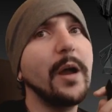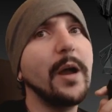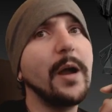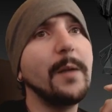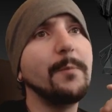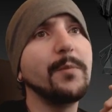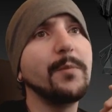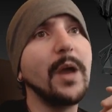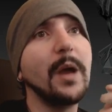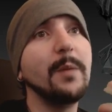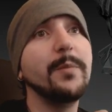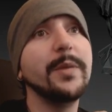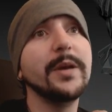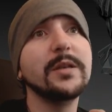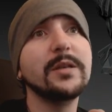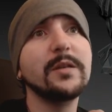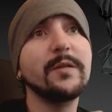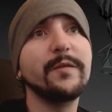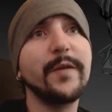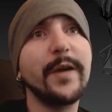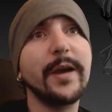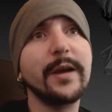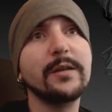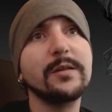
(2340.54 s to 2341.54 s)
Abyss
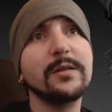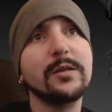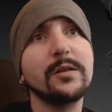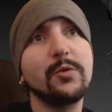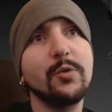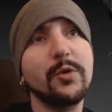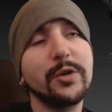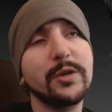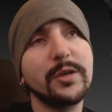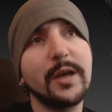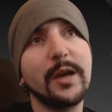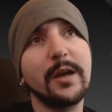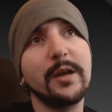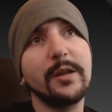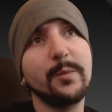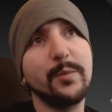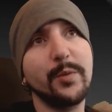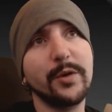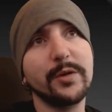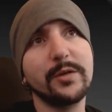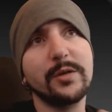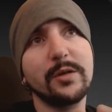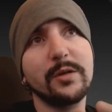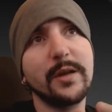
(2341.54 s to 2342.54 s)
Effects, who is the
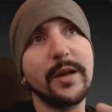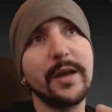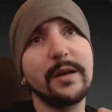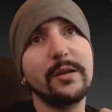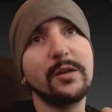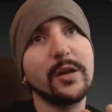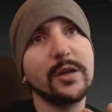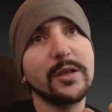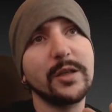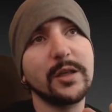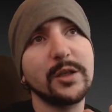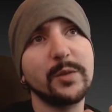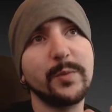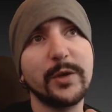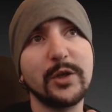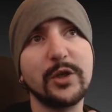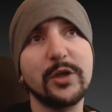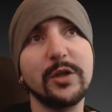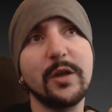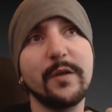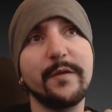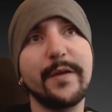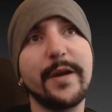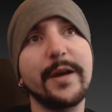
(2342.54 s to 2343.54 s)
person that does our
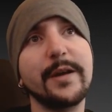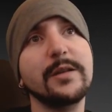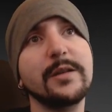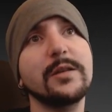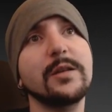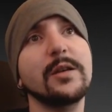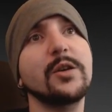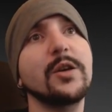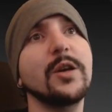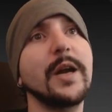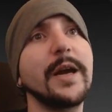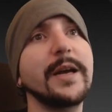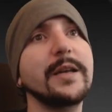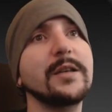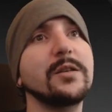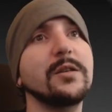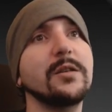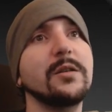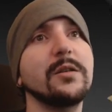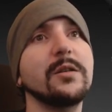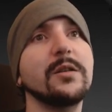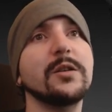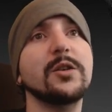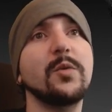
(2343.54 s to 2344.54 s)
special effects, could
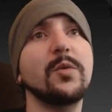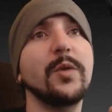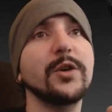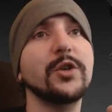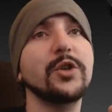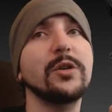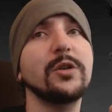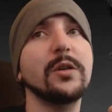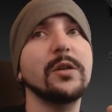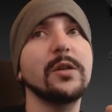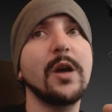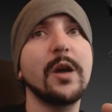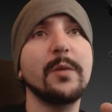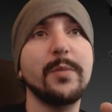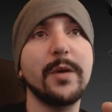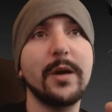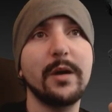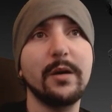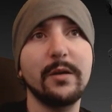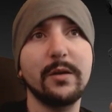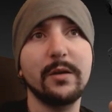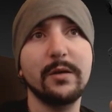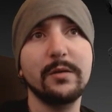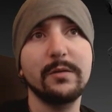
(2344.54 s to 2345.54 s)
answer this question a lot
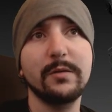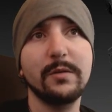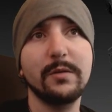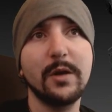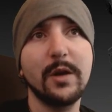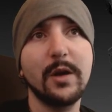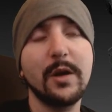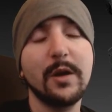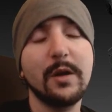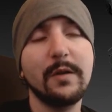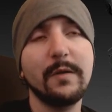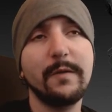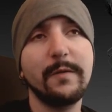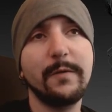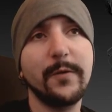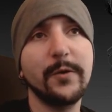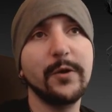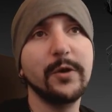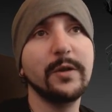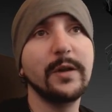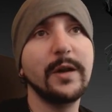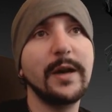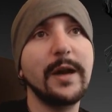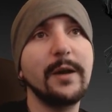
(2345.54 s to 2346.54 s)
better for
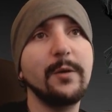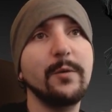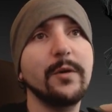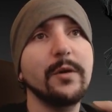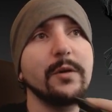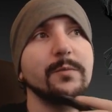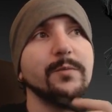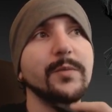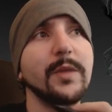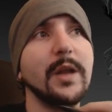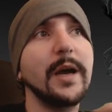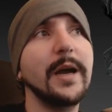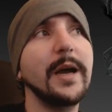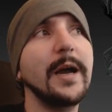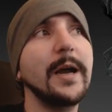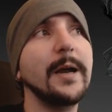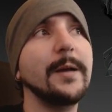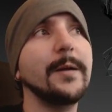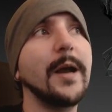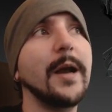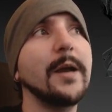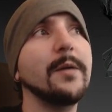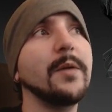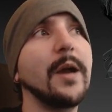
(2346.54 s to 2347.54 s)
you than I will.
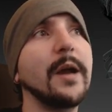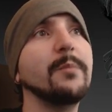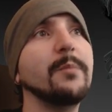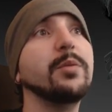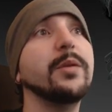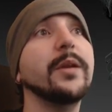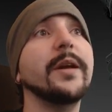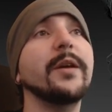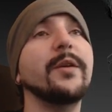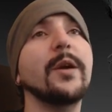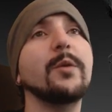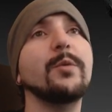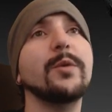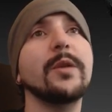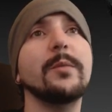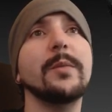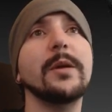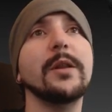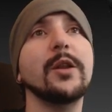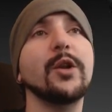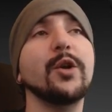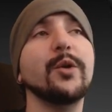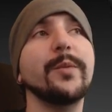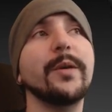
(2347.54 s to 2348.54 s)
I played around with them a
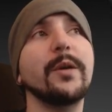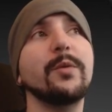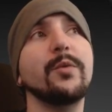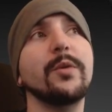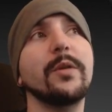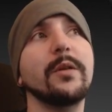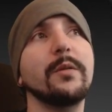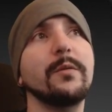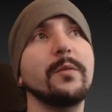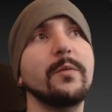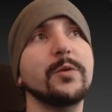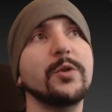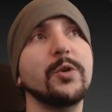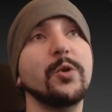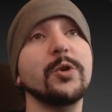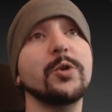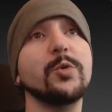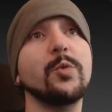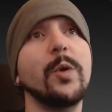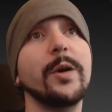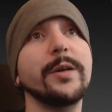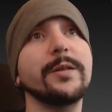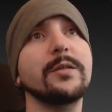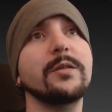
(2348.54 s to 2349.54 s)
little bit with the Source
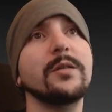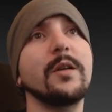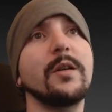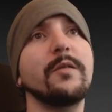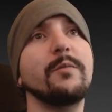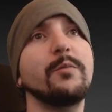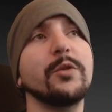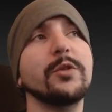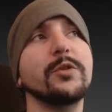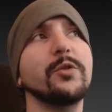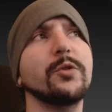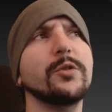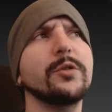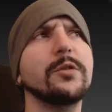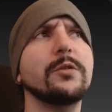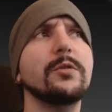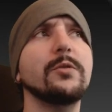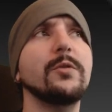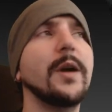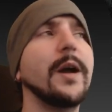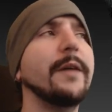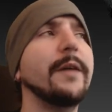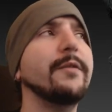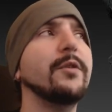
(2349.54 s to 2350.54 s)
1 stuff, but Source 2
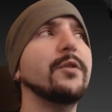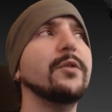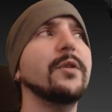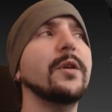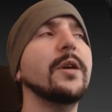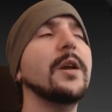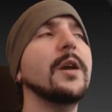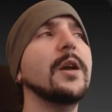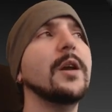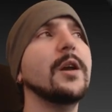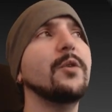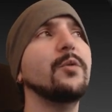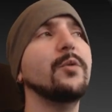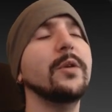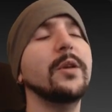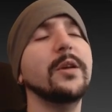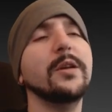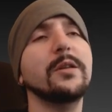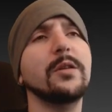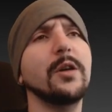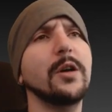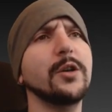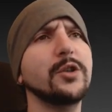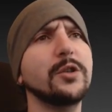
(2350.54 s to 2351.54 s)
I haven't really
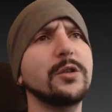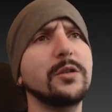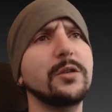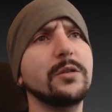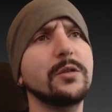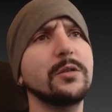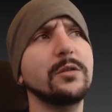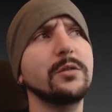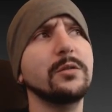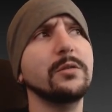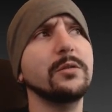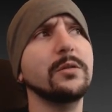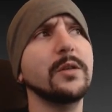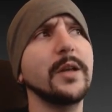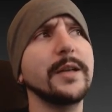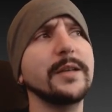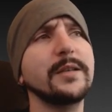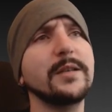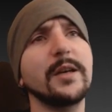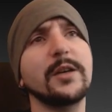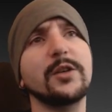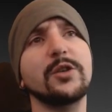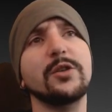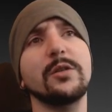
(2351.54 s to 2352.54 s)
touched that
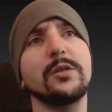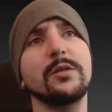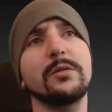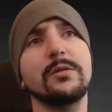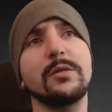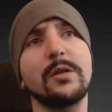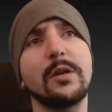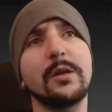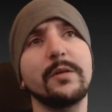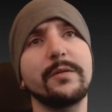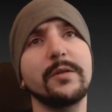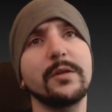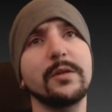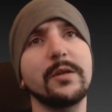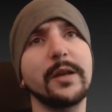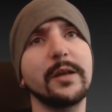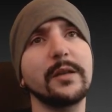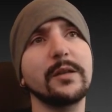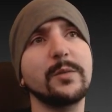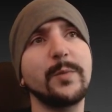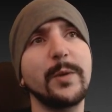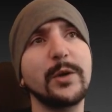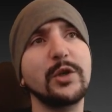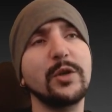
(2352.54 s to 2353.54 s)
section of the like
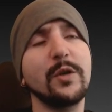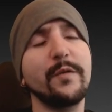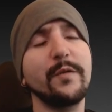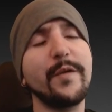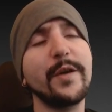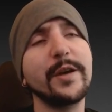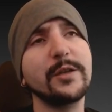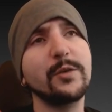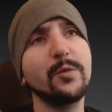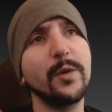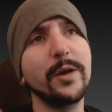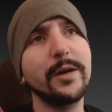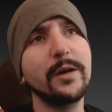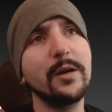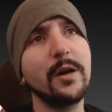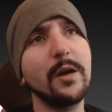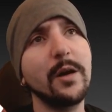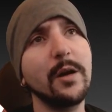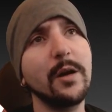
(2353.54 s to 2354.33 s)
special effects and whatnot.